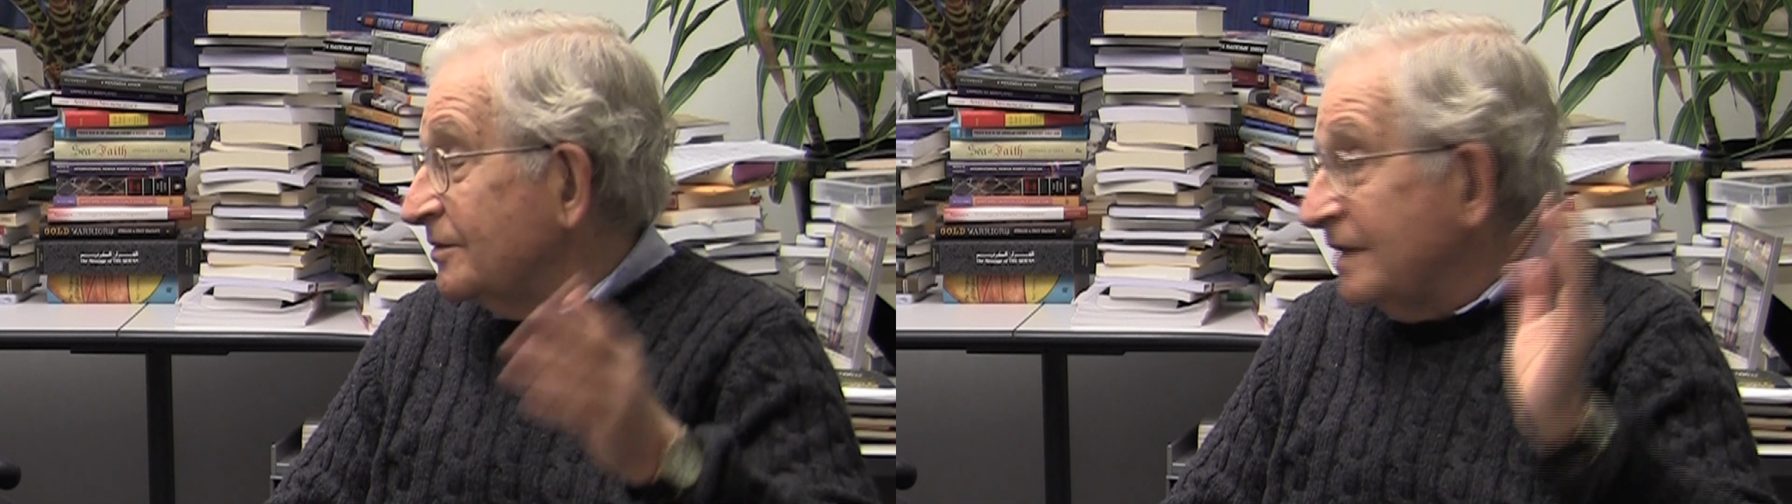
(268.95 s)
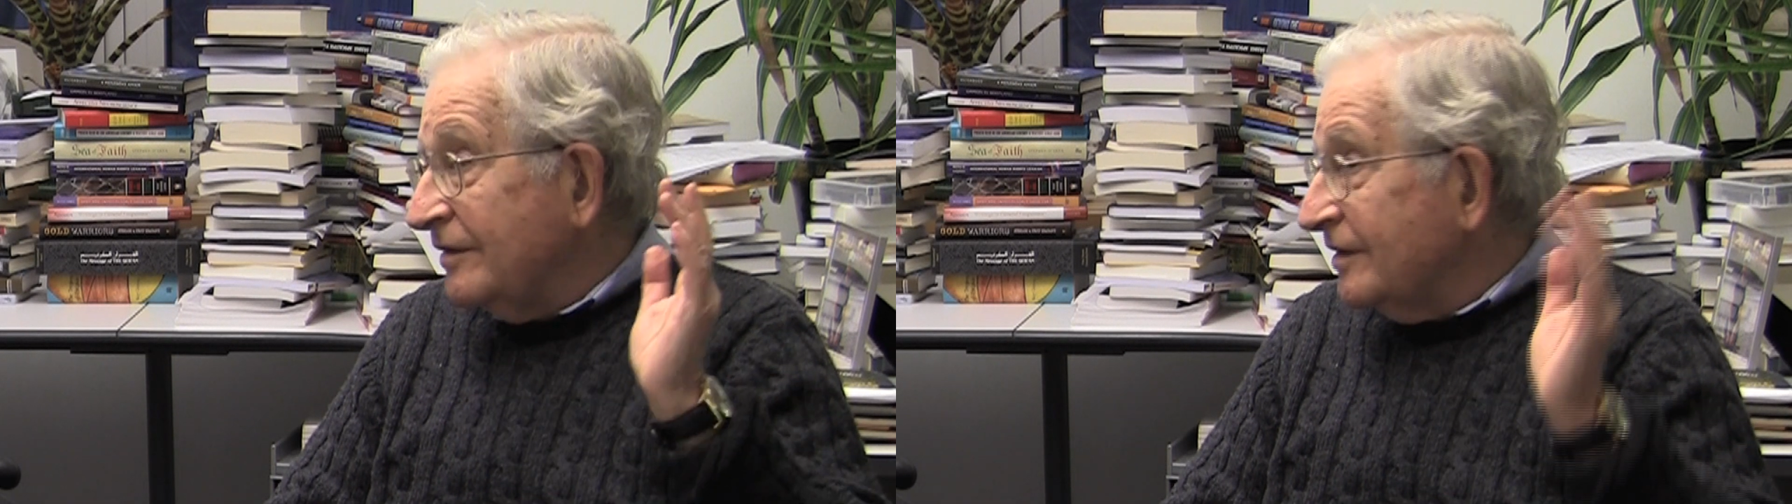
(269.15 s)
or
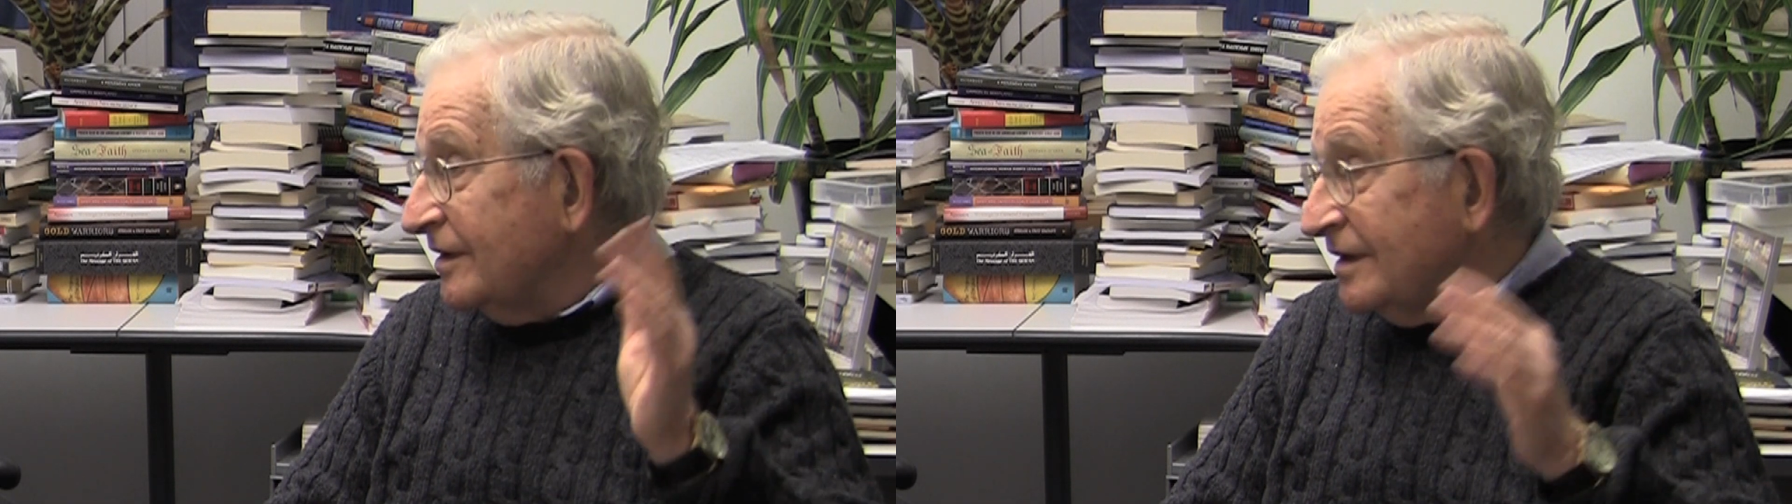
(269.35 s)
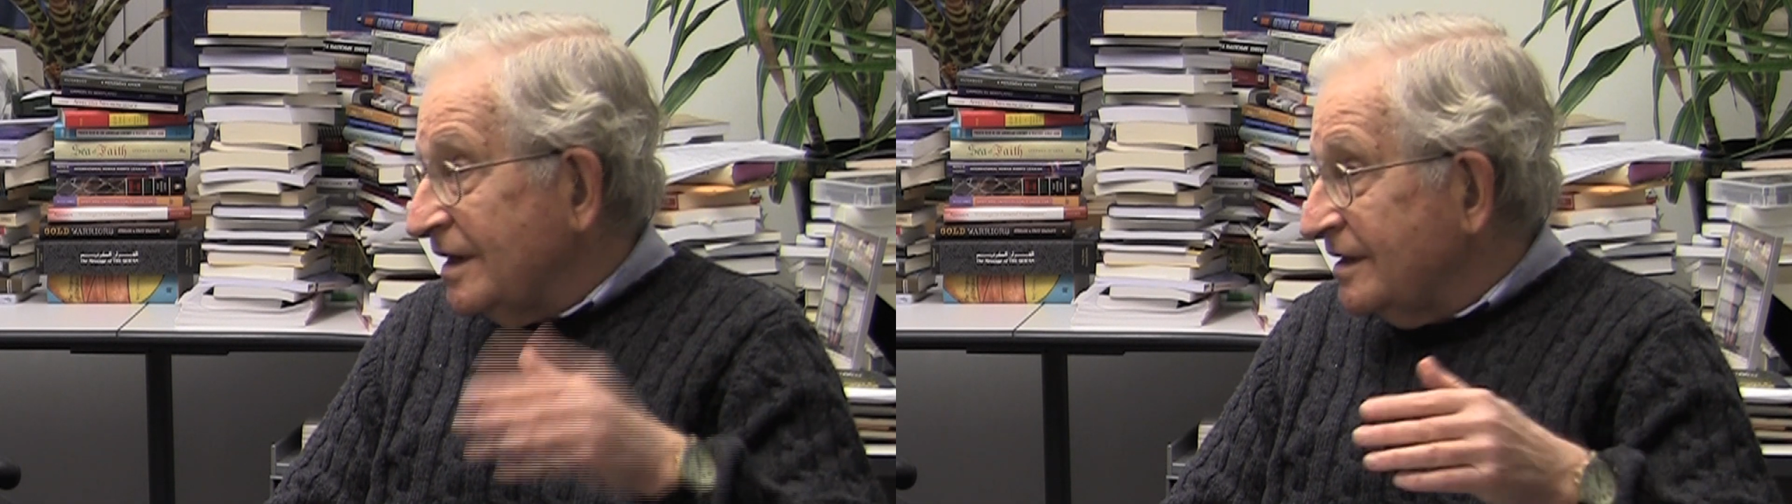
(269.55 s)
whatever
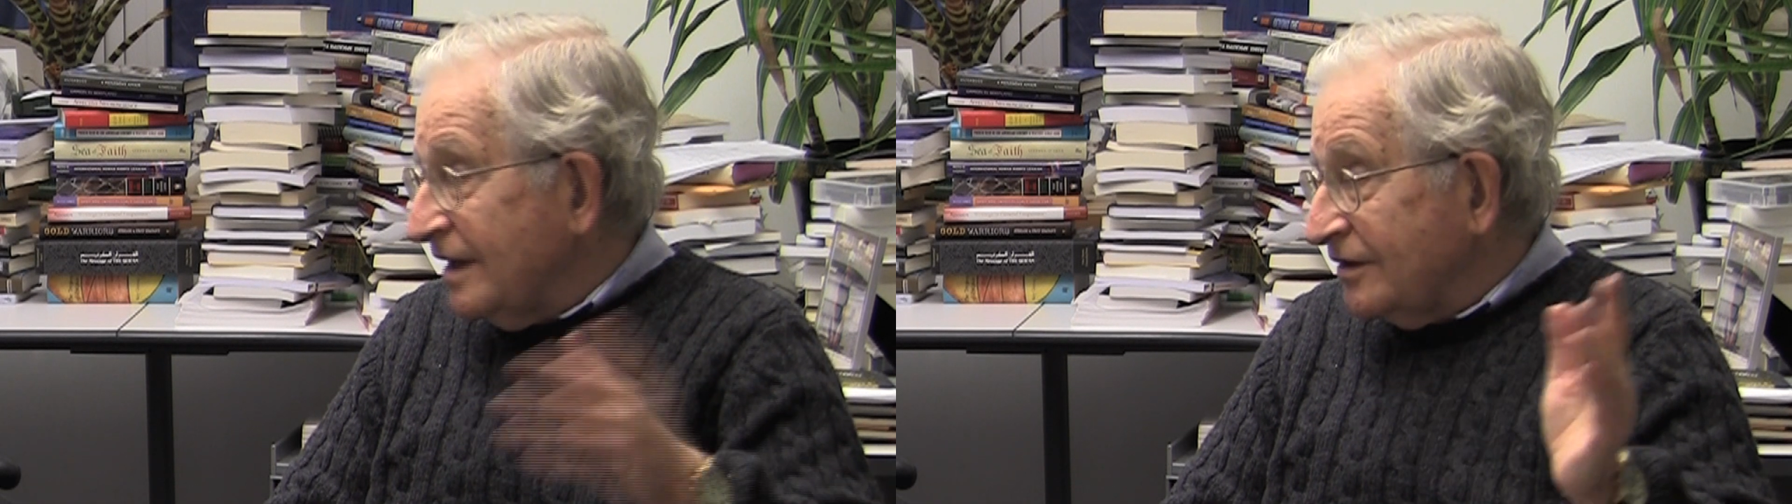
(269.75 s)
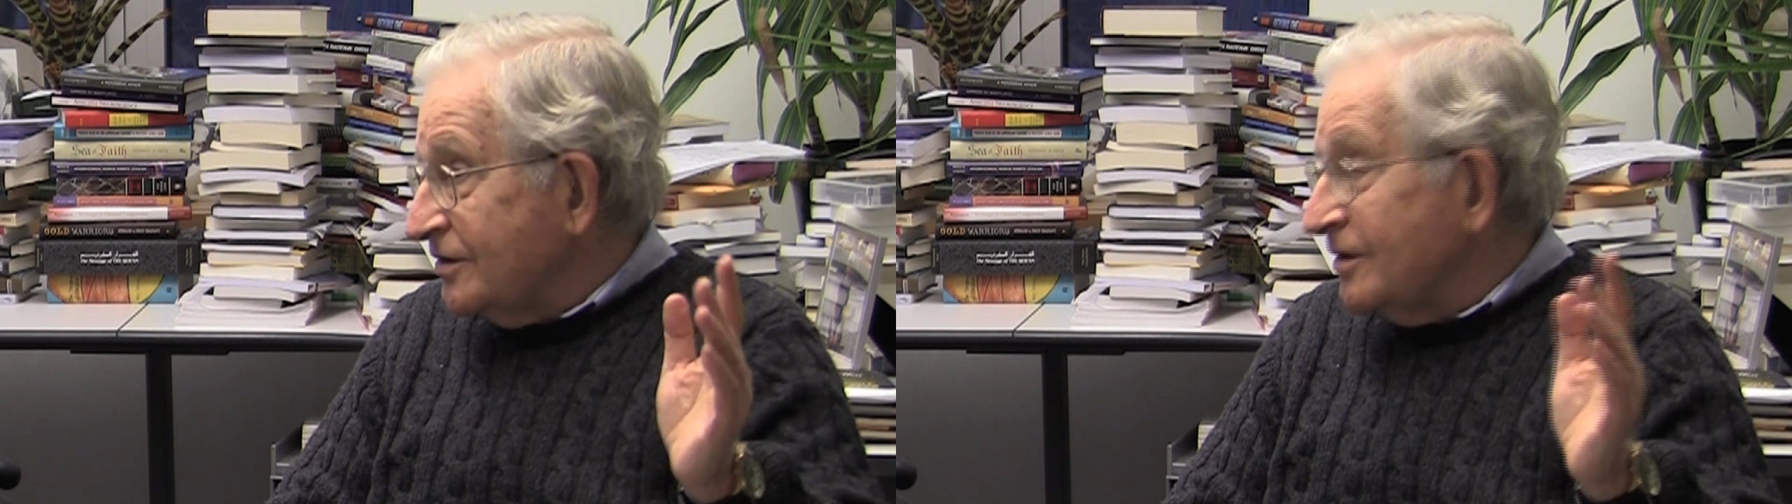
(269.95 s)
the
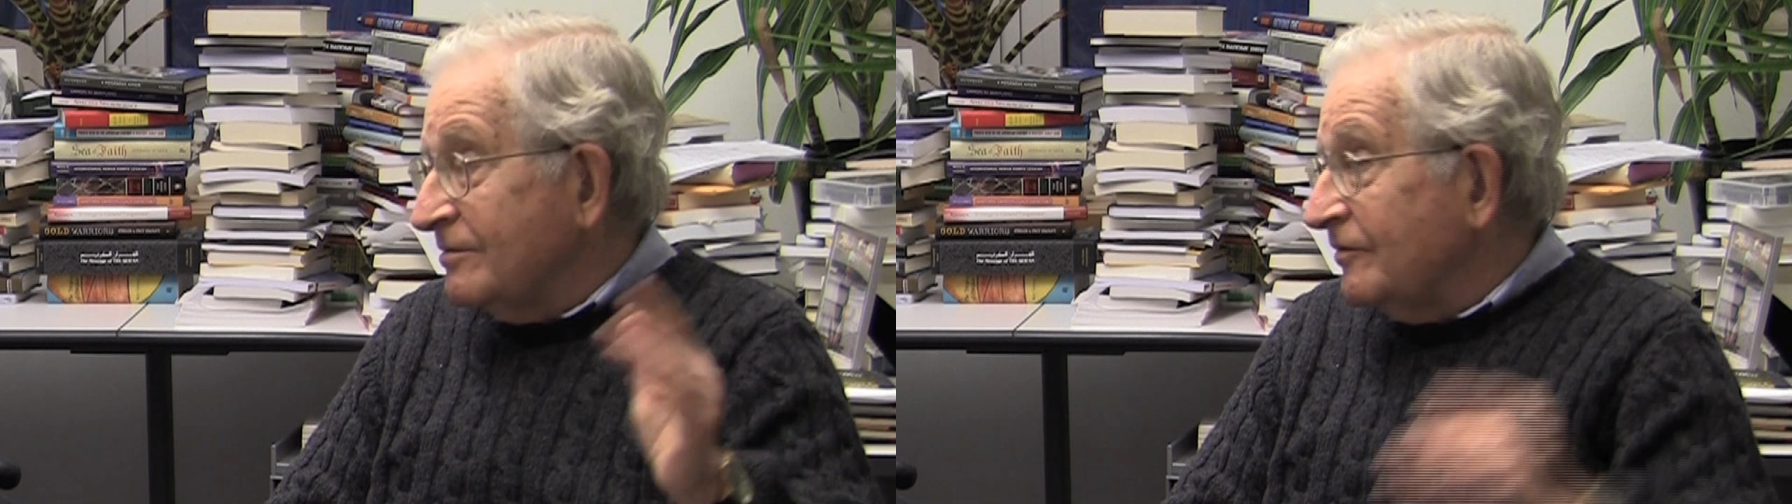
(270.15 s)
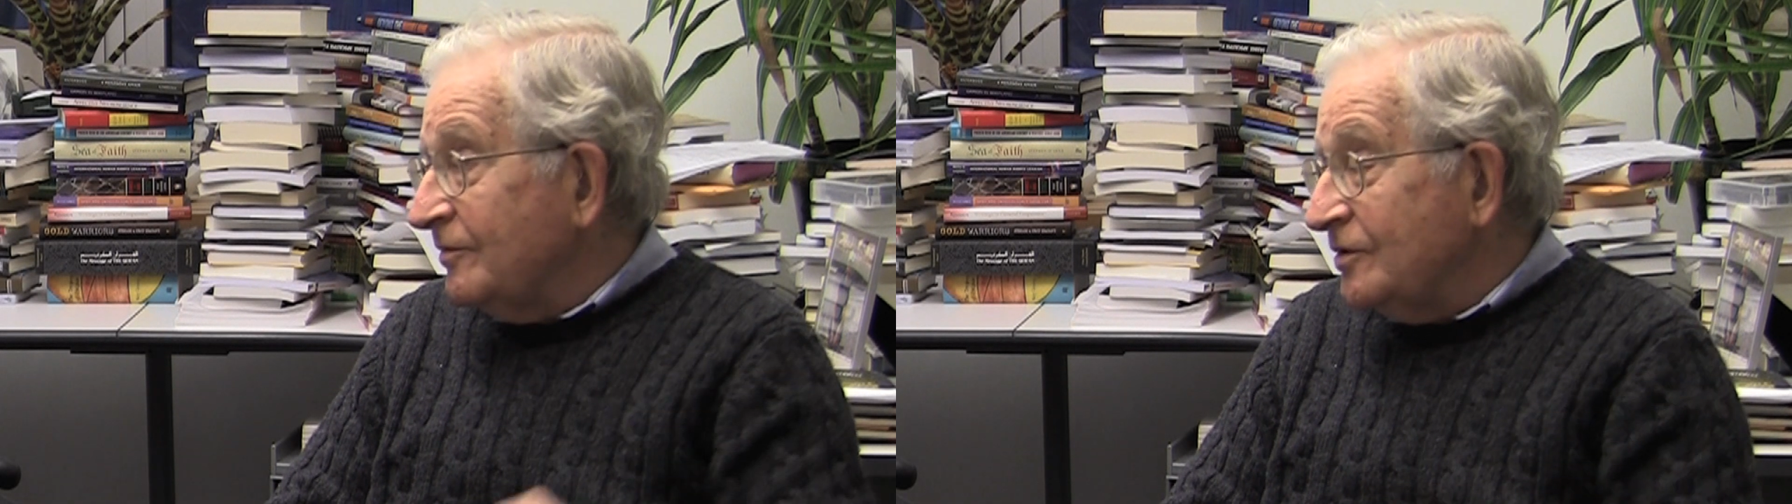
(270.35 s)
next term
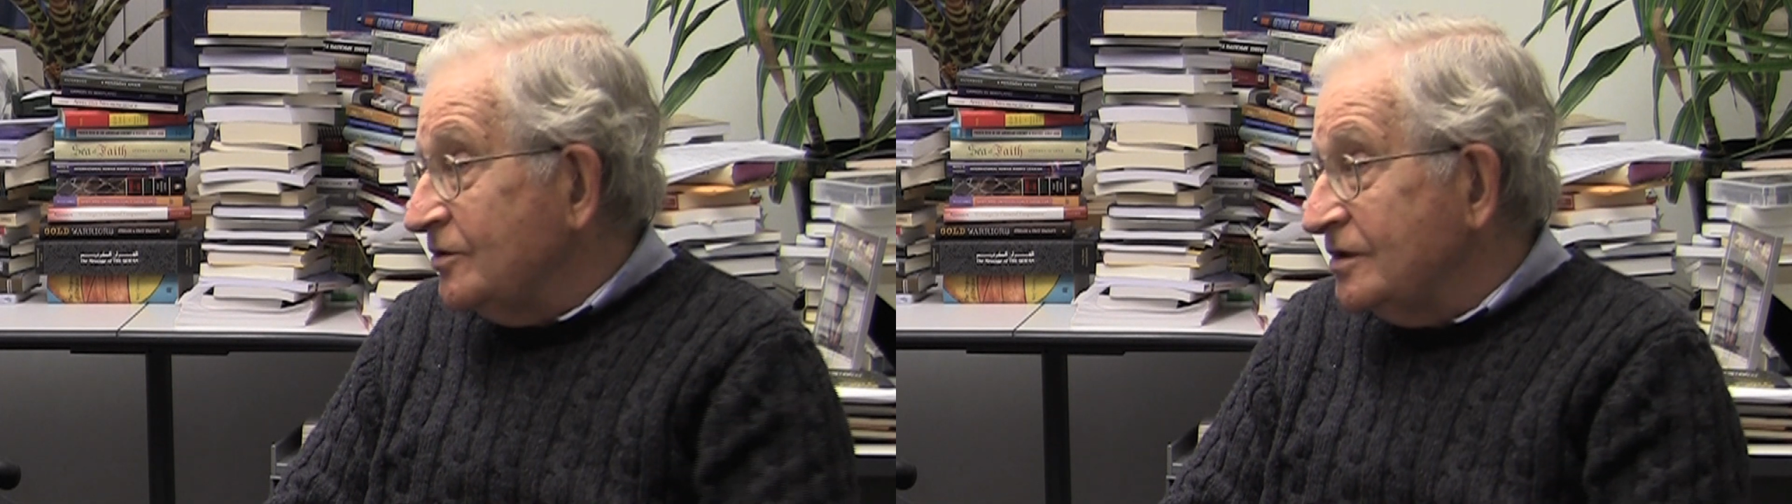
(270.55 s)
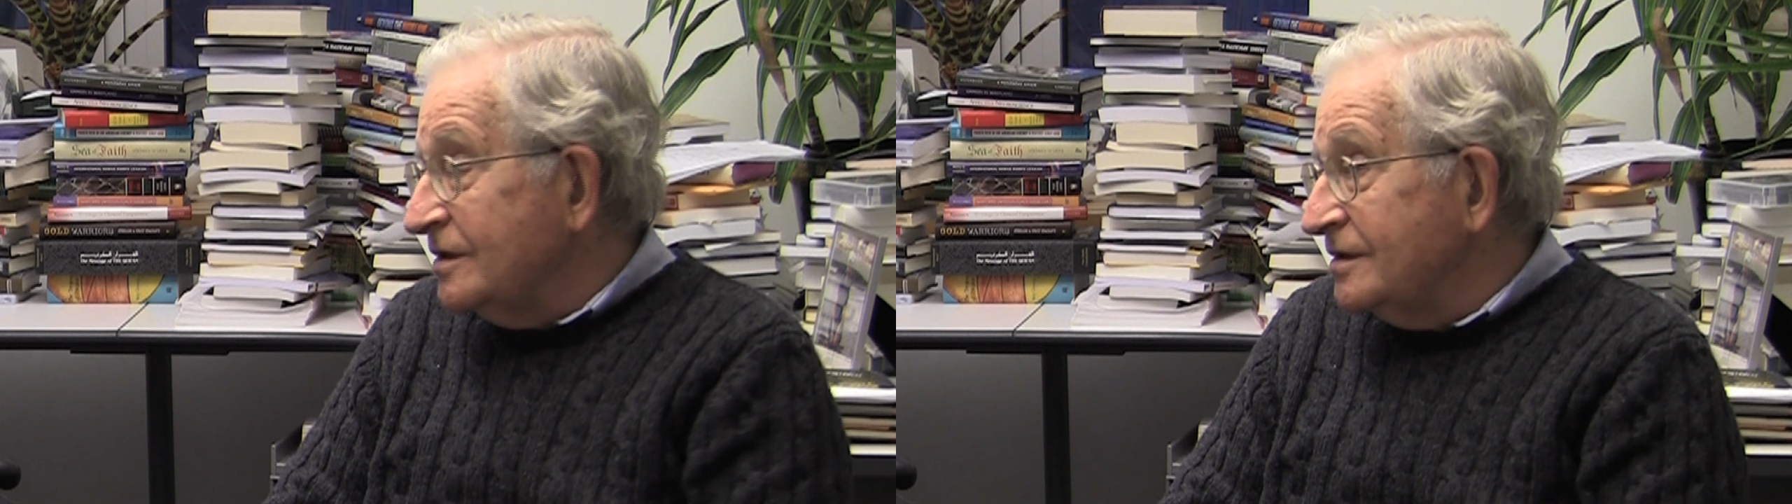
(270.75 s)
of use is.